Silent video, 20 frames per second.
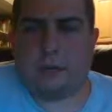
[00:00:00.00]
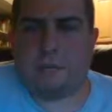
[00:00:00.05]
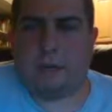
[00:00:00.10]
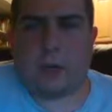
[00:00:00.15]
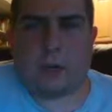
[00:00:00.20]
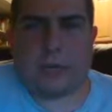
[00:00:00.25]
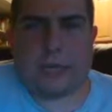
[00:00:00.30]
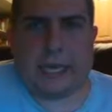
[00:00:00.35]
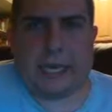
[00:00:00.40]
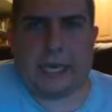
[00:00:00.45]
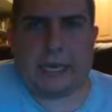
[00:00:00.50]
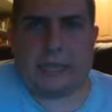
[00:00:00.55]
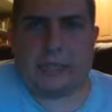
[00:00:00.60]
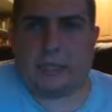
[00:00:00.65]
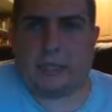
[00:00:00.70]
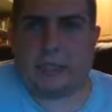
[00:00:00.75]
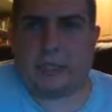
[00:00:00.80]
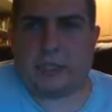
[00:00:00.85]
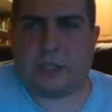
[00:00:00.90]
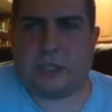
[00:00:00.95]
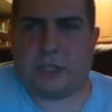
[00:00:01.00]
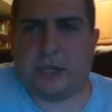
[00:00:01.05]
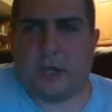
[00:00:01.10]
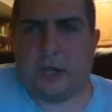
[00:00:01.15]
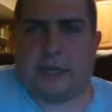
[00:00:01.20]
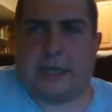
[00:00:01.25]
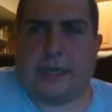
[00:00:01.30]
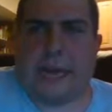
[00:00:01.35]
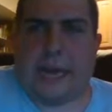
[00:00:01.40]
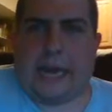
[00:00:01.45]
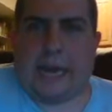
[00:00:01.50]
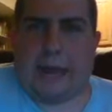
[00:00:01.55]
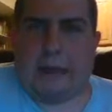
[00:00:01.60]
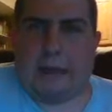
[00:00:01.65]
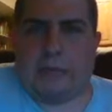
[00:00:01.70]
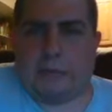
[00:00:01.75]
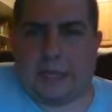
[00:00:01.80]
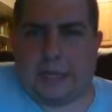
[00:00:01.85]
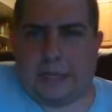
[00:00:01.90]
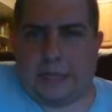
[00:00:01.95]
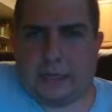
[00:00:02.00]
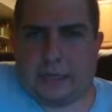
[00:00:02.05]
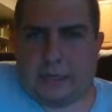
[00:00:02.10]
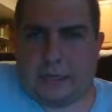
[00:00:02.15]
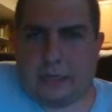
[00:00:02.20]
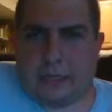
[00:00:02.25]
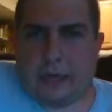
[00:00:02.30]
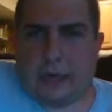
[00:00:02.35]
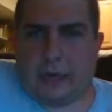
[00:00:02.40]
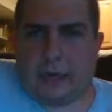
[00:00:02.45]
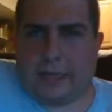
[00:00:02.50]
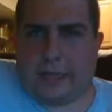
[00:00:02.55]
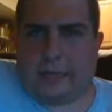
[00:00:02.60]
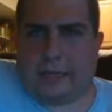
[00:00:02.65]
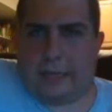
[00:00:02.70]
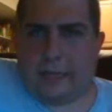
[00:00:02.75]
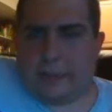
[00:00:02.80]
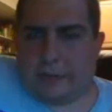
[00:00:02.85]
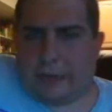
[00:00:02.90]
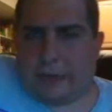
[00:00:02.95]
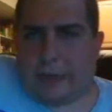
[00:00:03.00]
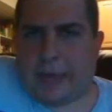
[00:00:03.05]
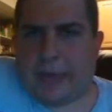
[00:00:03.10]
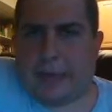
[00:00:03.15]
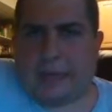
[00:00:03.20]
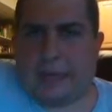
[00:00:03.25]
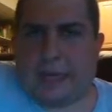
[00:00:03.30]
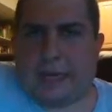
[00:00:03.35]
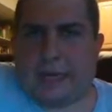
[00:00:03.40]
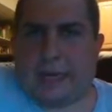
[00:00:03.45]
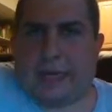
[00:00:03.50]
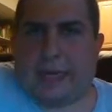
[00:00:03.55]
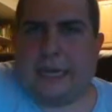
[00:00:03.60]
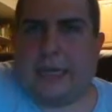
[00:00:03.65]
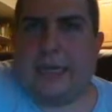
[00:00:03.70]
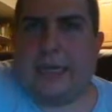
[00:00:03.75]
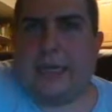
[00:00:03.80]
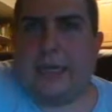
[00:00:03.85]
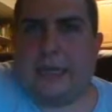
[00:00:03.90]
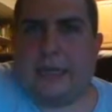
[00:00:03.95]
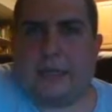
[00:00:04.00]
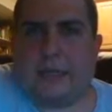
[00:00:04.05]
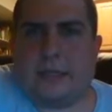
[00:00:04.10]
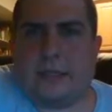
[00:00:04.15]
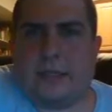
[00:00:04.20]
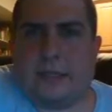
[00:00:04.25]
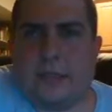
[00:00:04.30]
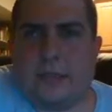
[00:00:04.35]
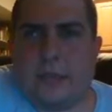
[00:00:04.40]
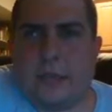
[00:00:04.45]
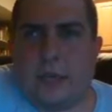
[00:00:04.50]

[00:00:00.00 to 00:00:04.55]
foliage just cut down because the Guardians had a really bad landing. And then this